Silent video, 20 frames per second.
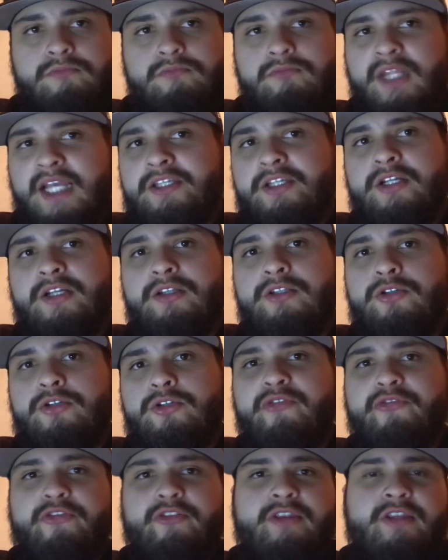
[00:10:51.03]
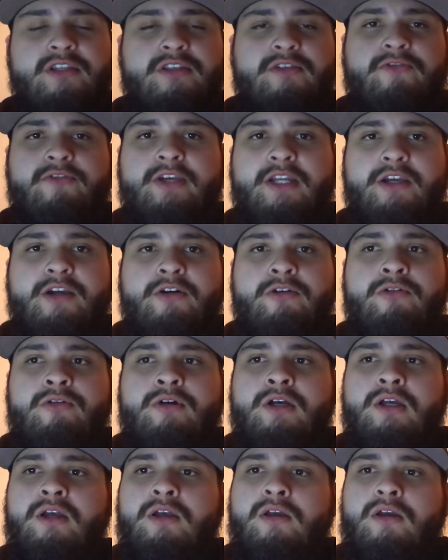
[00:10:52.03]
that's going to do it for this video.
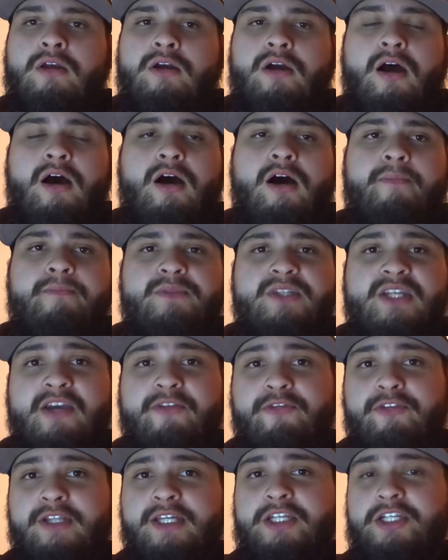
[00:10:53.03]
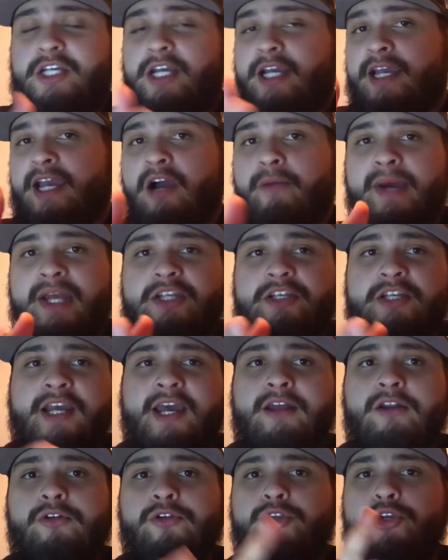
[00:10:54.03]
Definitely check out my
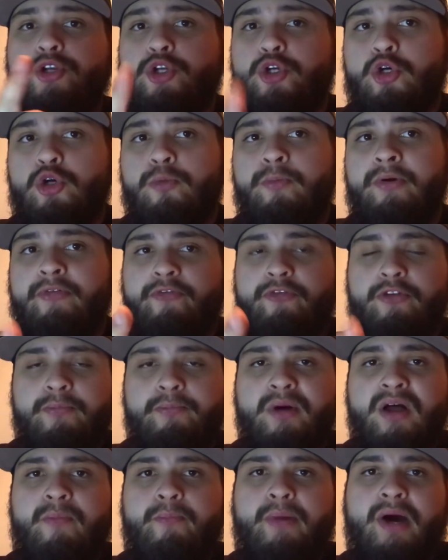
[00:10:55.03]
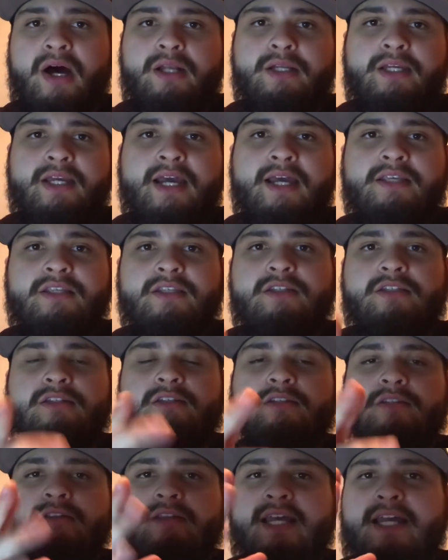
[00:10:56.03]
channel, Noob Football
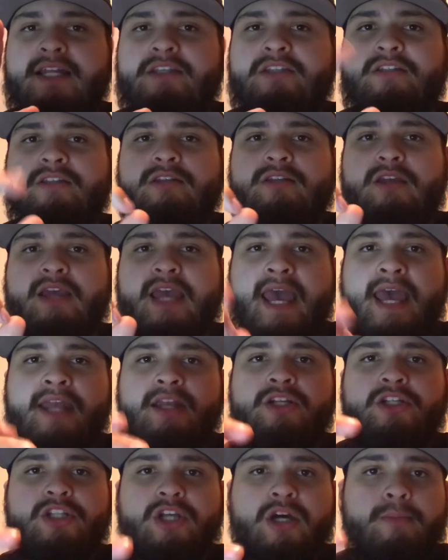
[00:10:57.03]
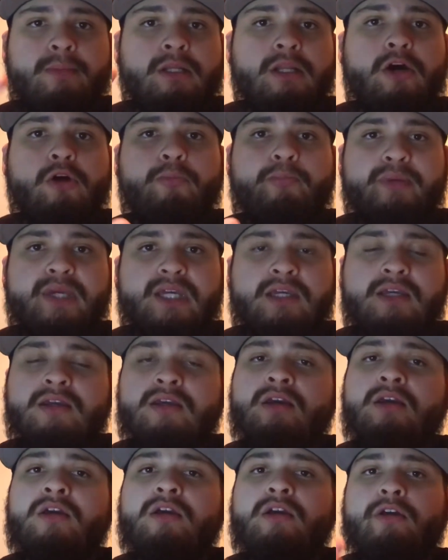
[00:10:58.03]
Podcasts. That's NOOB
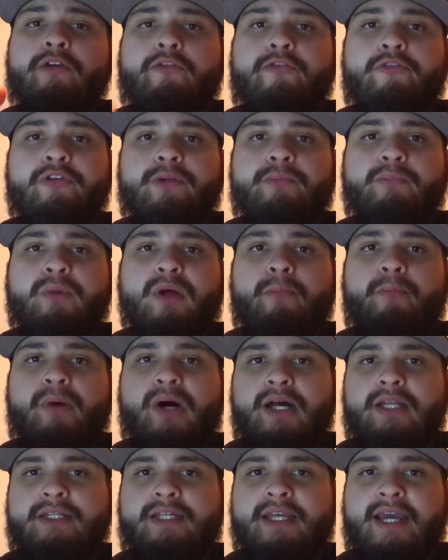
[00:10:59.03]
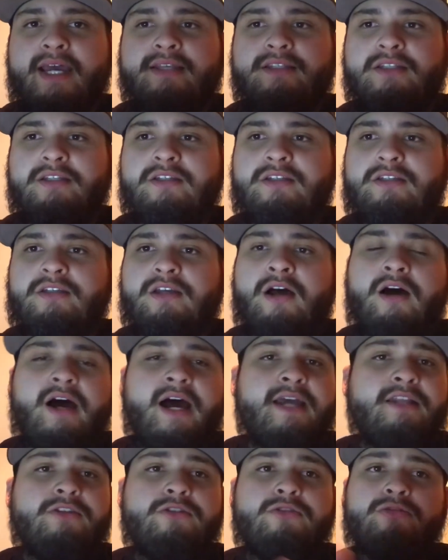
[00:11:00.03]
Football Podcasts.
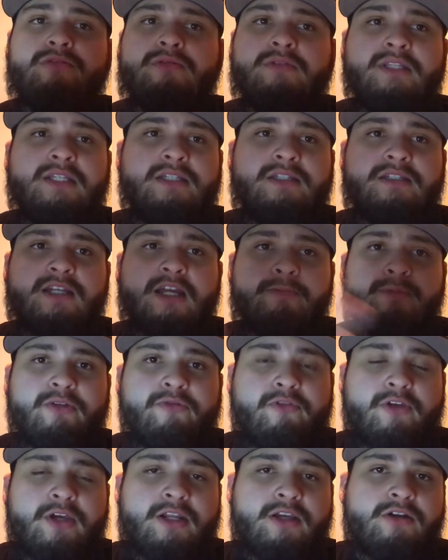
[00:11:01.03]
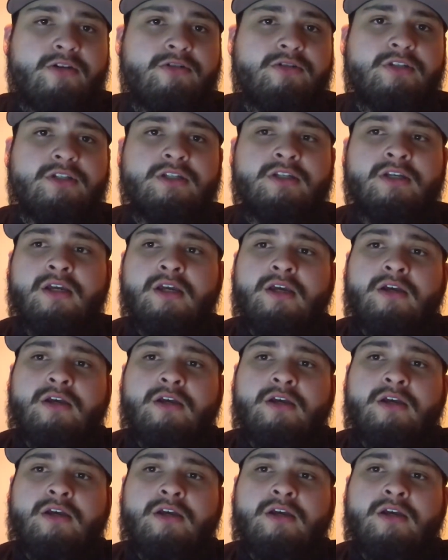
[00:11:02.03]
I do these types of videos.